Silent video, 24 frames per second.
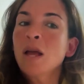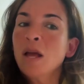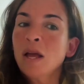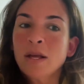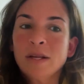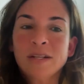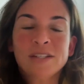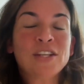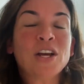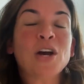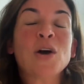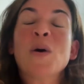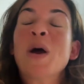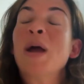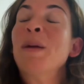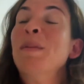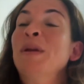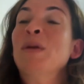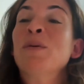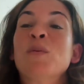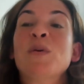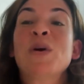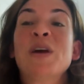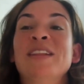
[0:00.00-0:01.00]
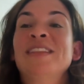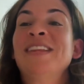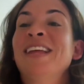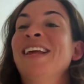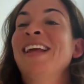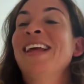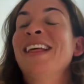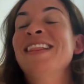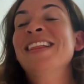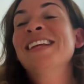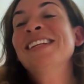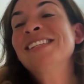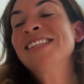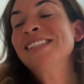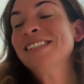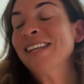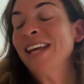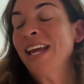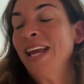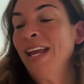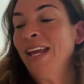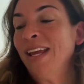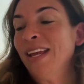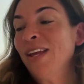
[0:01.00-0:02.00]
So, I mean, and this is
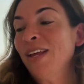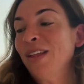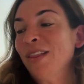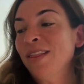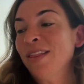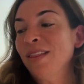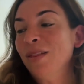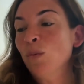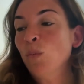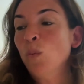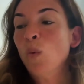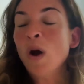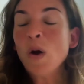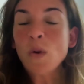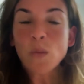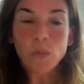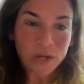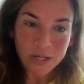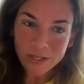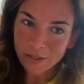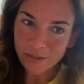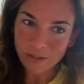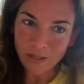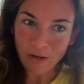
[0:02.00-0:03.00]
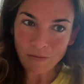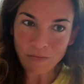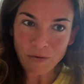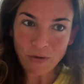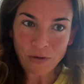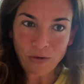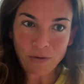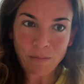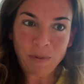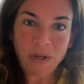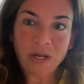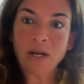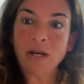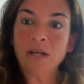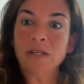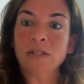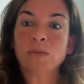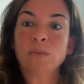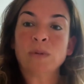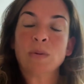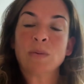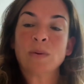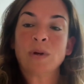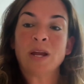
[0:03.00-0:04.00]
like what we discovered
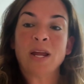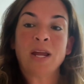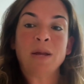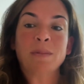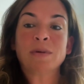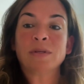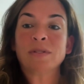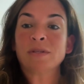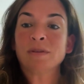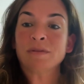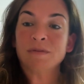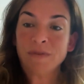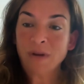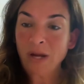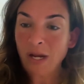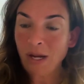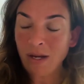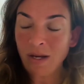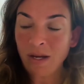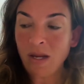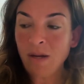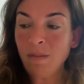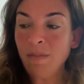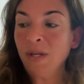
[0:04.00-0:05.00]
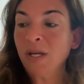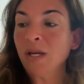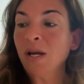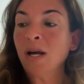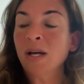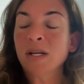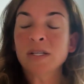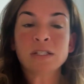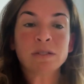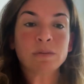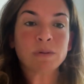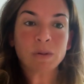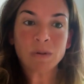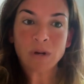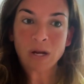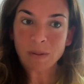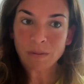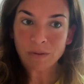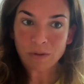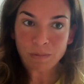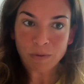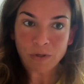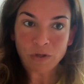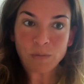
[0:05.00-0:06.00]
because we were able to fight and because we were
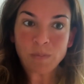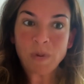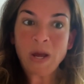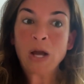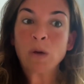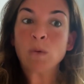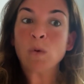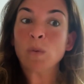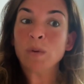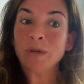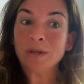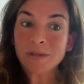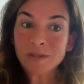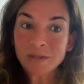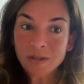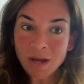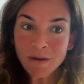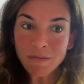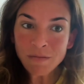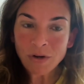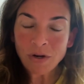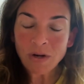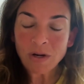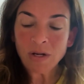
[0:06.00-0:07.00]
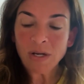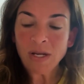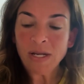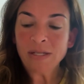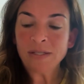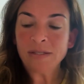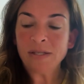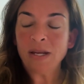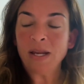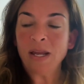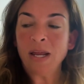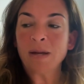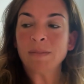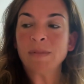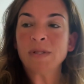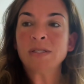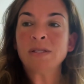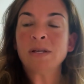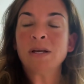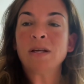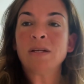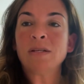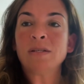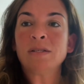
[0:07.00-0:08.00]
able to push back. What we discovered is that
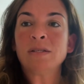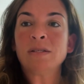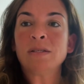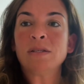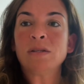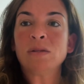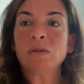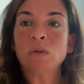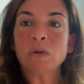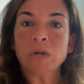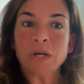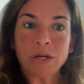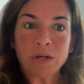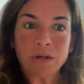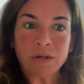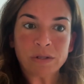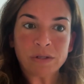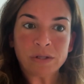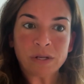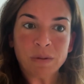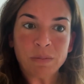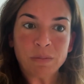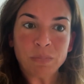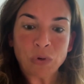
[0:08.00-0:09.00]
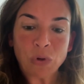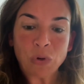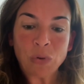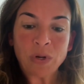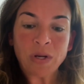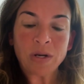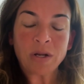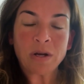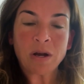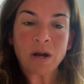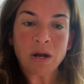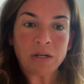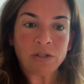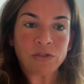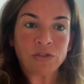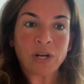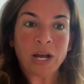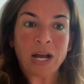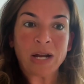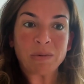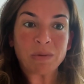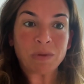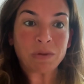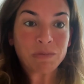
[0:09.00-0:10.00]
Amazon's lawyers had broken a
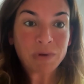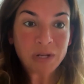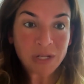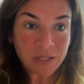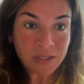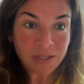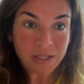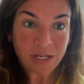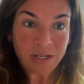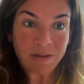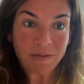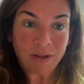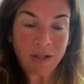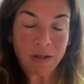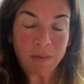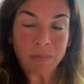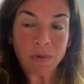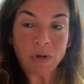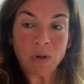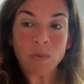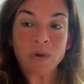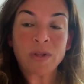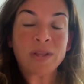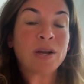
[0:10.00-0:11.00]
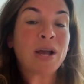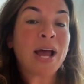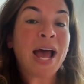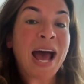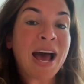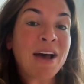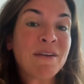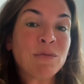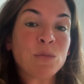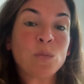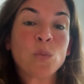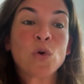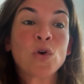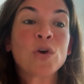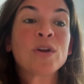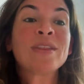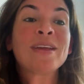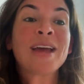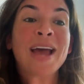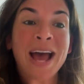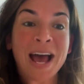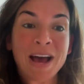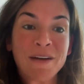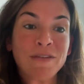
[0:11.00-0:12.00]
contract with a real estate developer worth $500
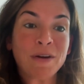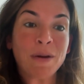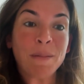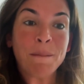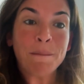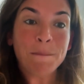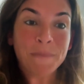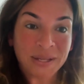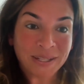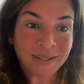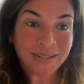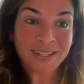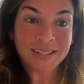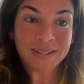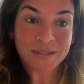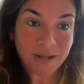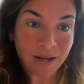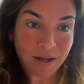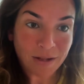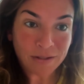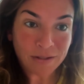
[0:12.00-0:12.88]
million.